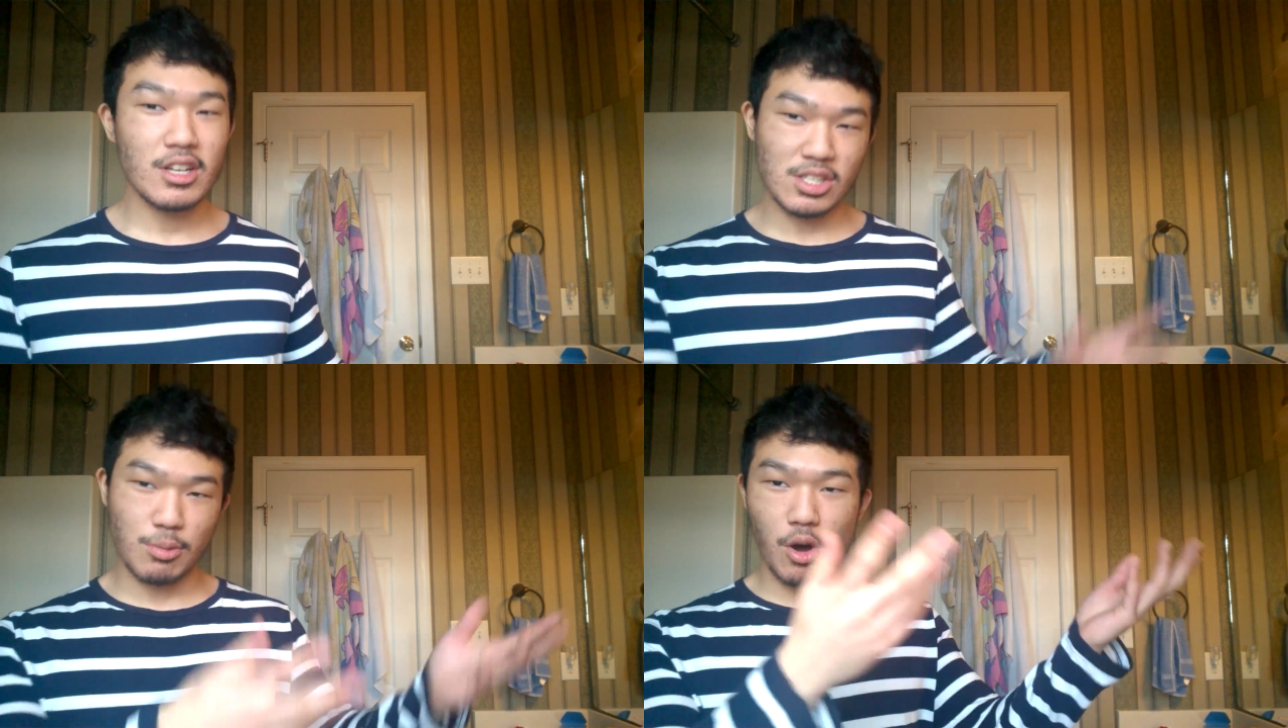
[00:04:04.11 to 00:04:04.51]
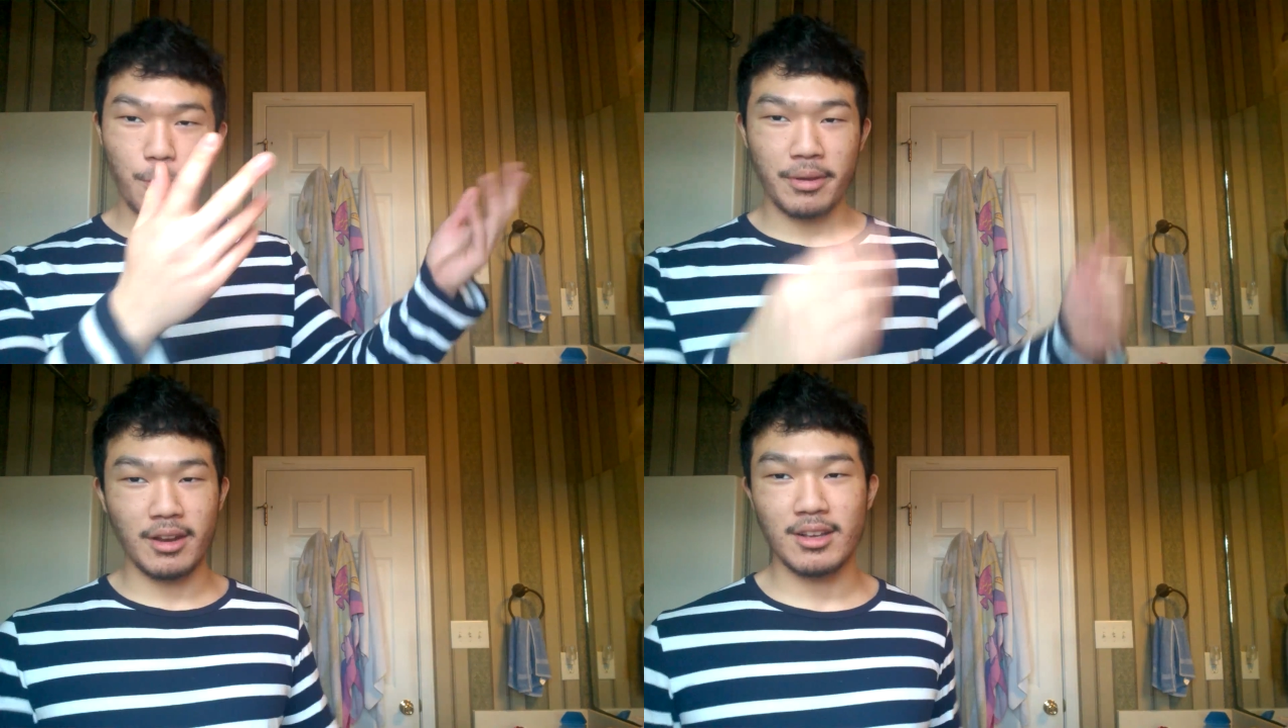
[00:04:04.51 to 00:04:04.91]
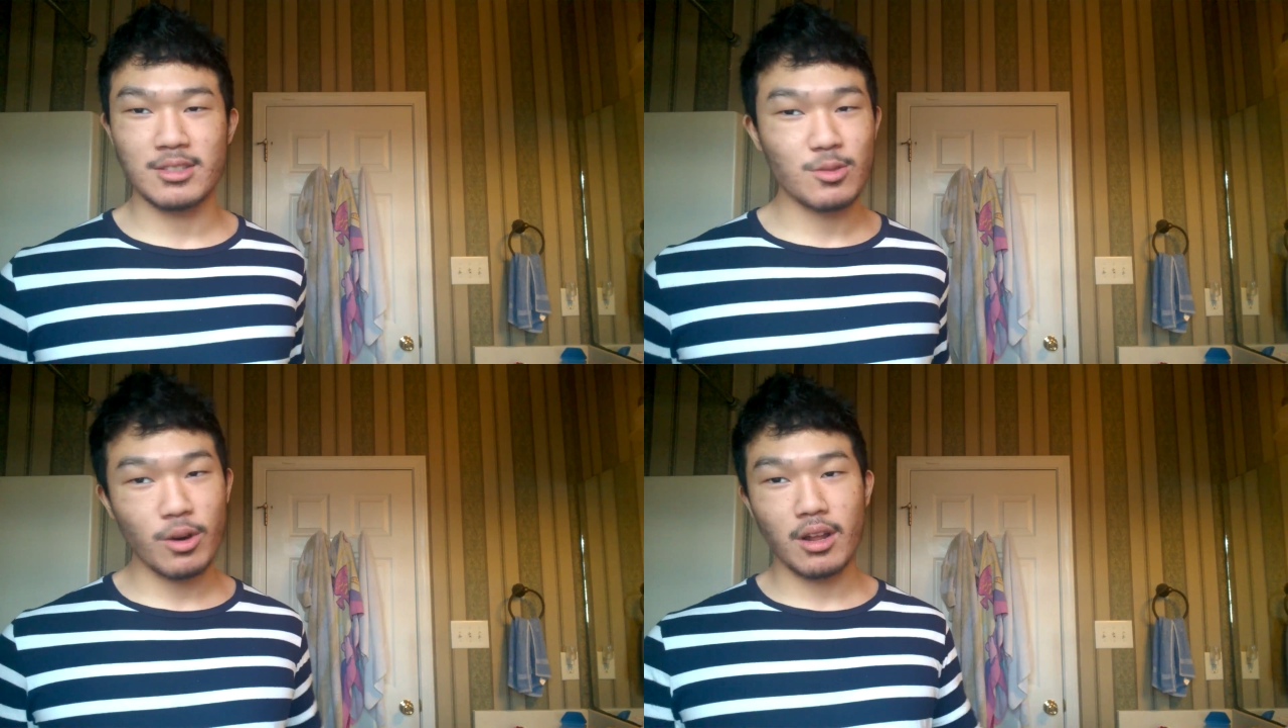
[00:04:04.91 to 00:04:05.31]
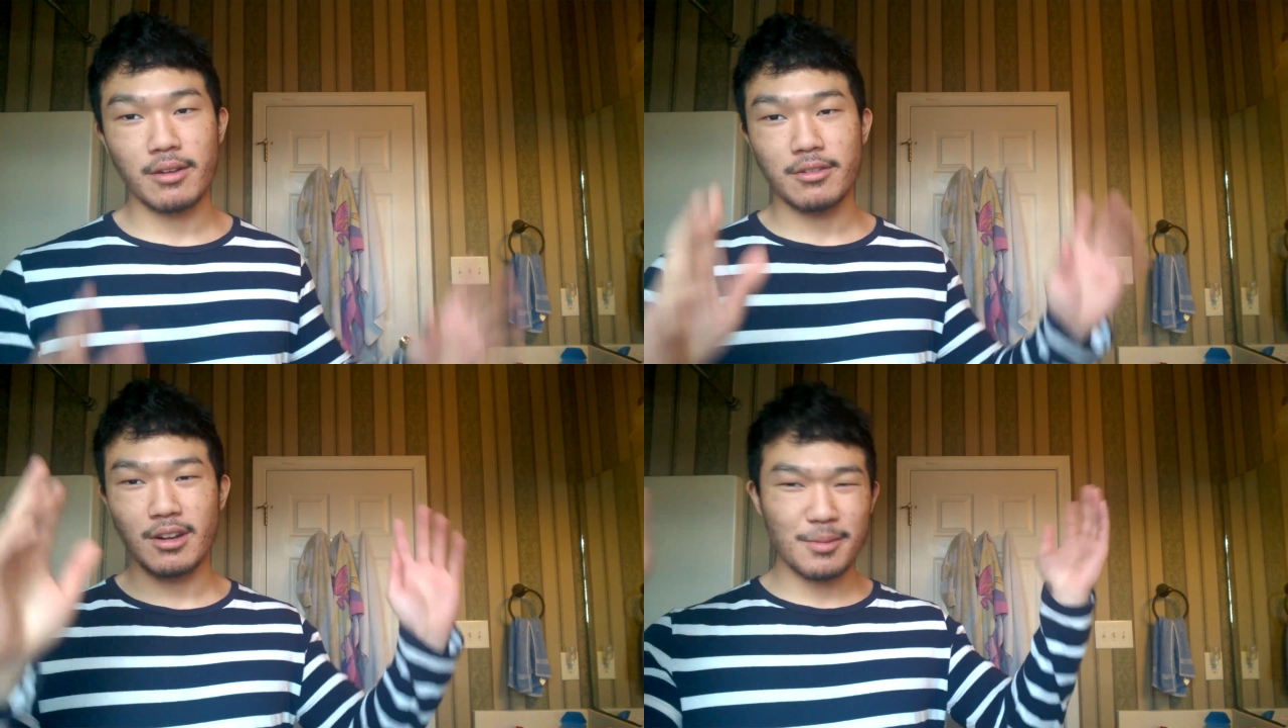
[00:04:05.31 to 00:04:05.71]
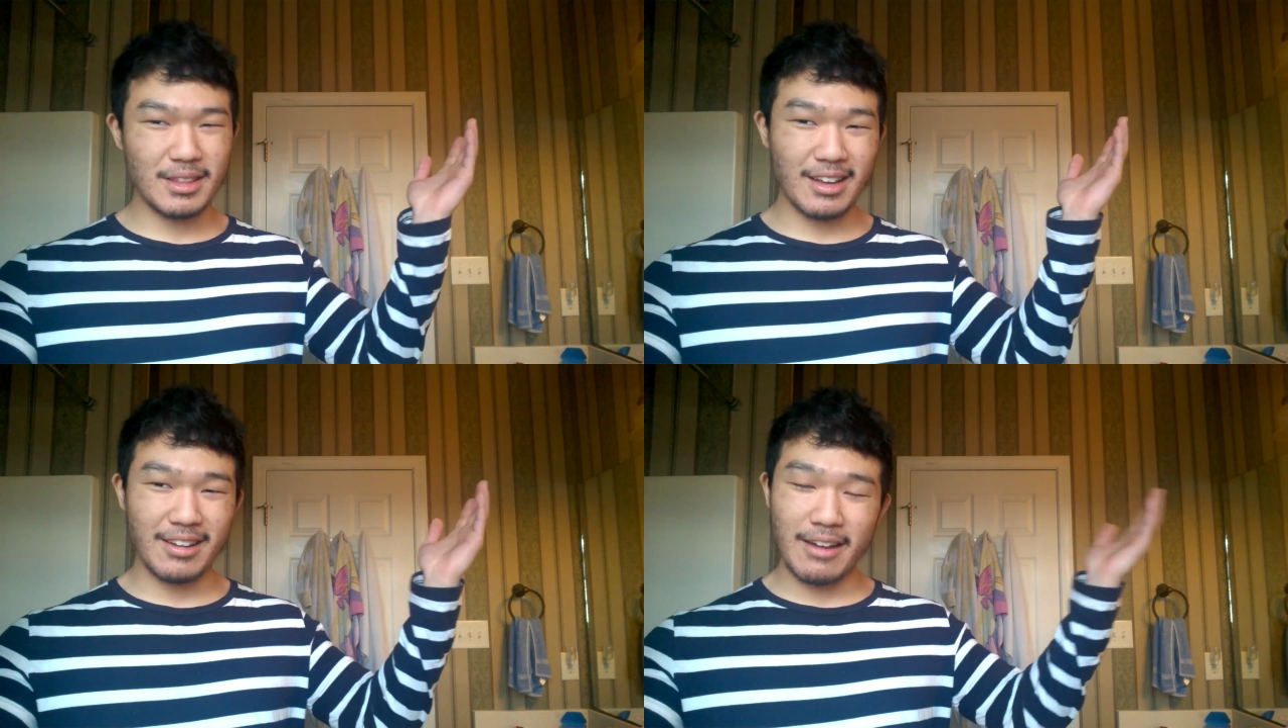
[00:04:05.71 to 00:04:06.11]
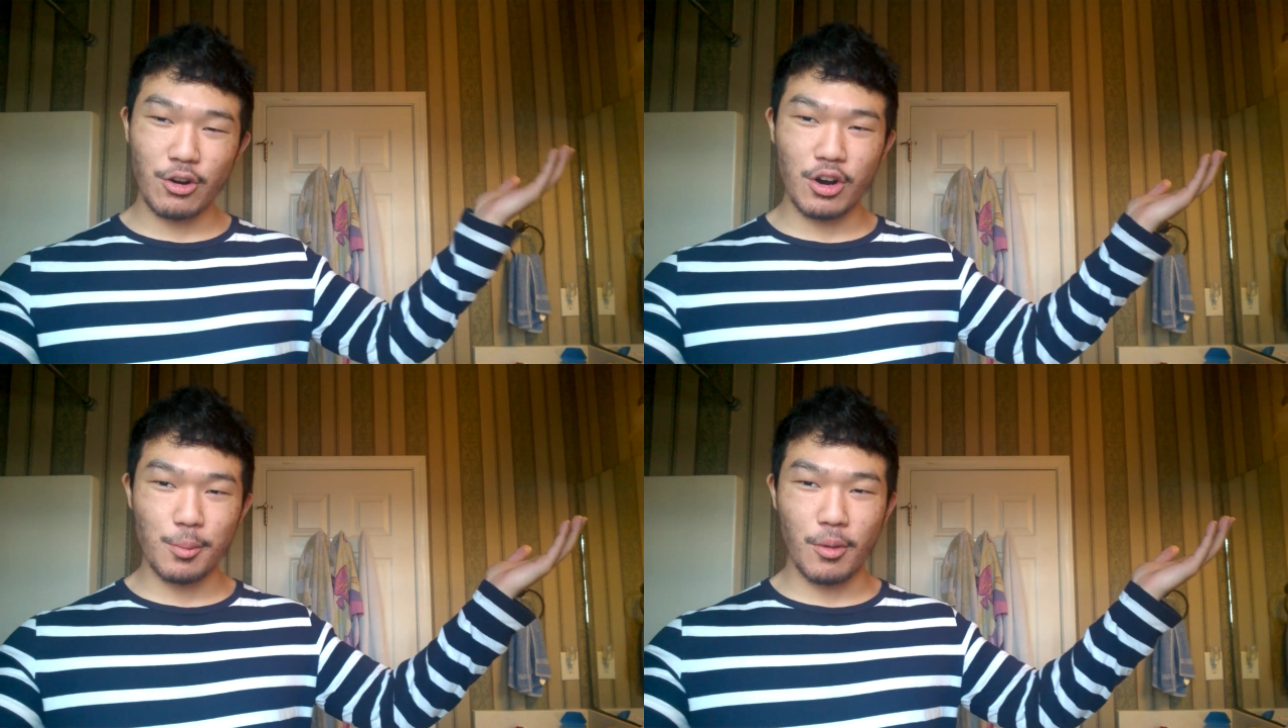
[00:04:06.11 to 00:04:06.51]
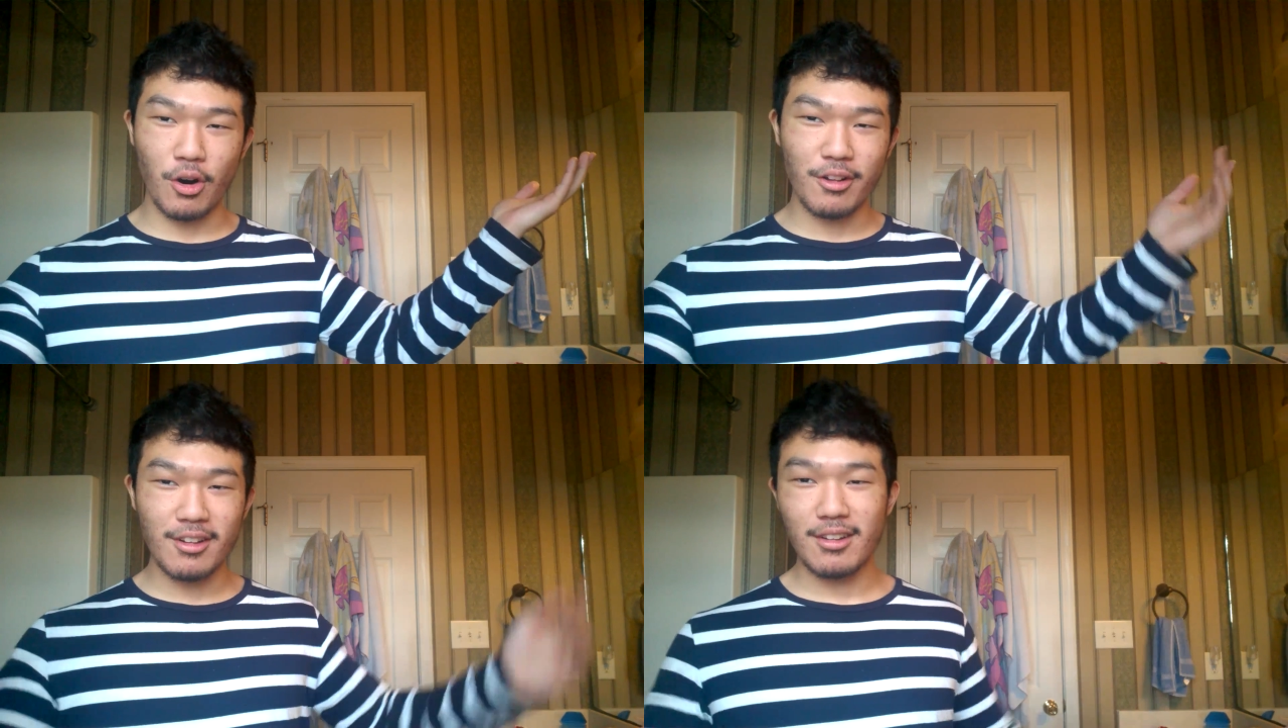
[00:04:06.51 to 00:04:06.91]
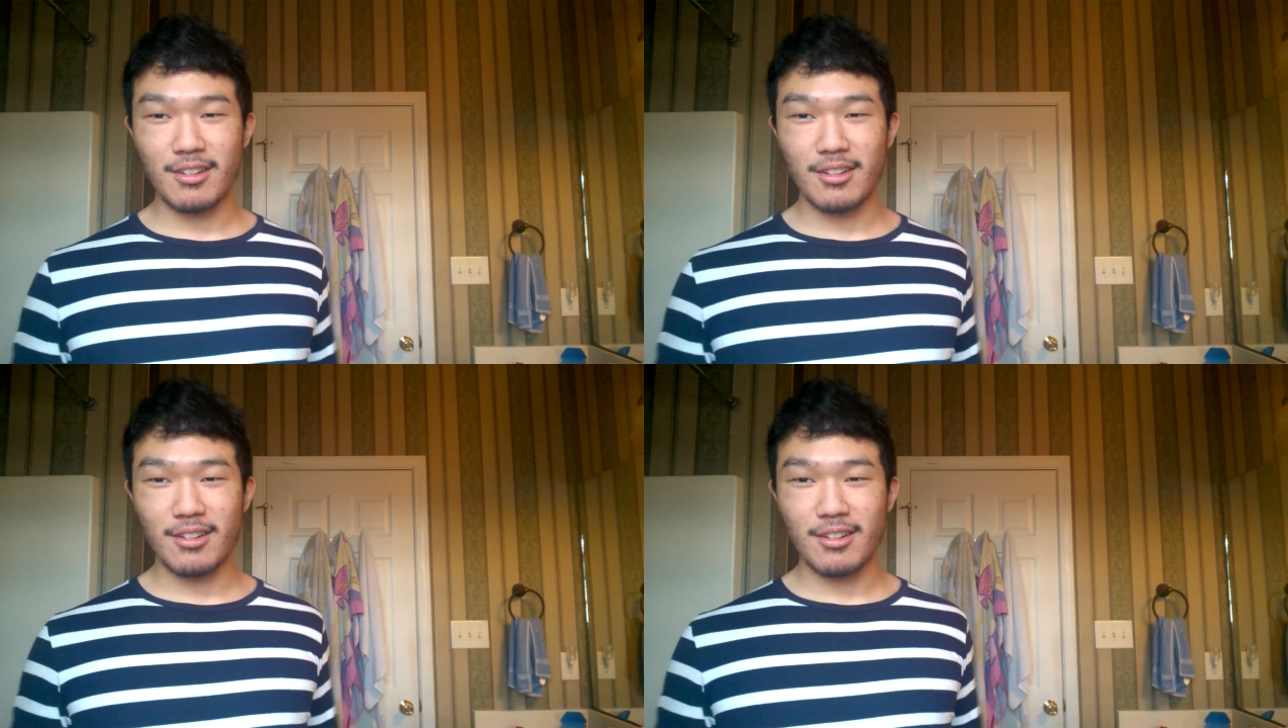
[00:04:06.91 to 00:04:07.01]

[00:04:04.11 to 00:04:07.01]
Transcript: Small penis, whatever. I mean, they, I've heard them all.